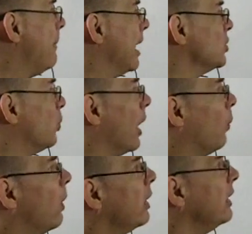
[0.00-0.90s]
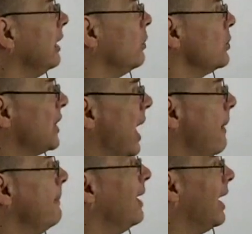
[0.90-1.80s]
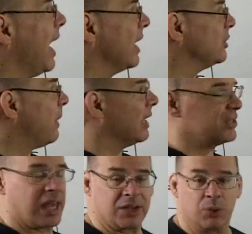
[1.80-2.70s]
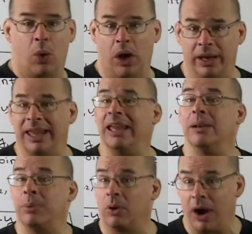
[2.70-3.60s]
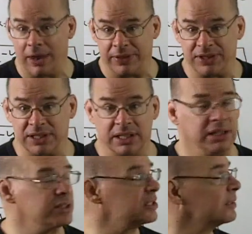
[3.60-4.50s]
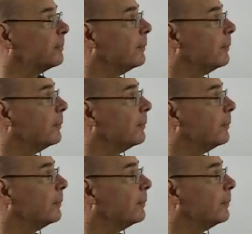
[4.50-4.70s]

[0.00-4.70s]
minus y1 equals m, x minus x1 in parentheses.